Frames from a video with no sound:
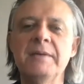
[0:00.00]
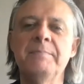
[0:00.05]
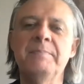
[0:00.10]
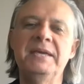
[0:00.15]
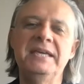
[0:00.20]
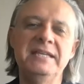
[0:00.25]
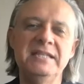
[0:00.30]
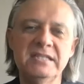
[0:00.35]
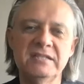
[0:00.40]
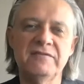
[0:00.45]

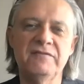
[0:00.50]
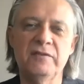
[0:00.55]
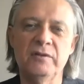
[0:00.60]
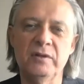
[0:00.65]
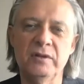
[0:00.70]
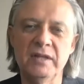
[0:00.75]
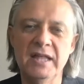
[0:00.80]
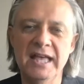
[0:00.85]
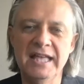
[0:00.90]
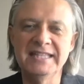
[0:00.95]

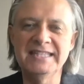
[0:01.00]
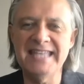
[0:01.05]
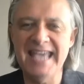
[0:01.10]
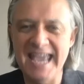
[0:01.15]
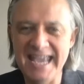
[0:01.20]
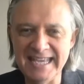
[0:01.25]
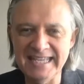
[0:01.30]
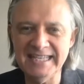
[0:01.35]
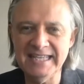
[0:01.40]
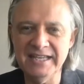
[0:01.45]
peaceful
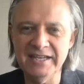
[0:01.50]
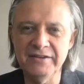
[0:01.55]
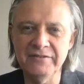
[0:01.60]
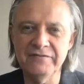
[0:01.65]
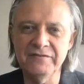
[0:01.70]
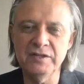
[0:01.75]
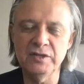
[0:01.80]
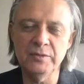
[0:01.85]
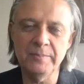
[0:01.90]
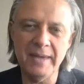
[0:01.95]
taking
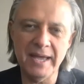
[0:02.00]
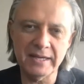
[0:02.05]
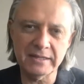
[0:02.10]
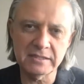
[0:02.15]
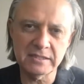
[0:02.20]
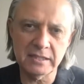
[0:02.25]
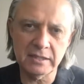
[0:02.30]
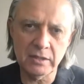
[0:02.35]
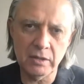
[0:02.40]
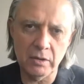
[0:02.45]
of New
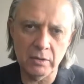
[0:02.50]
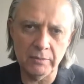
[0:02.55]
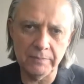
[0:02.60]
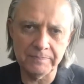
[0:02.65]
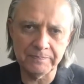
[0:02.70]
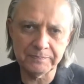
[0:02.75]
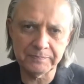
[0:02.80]
Mexico.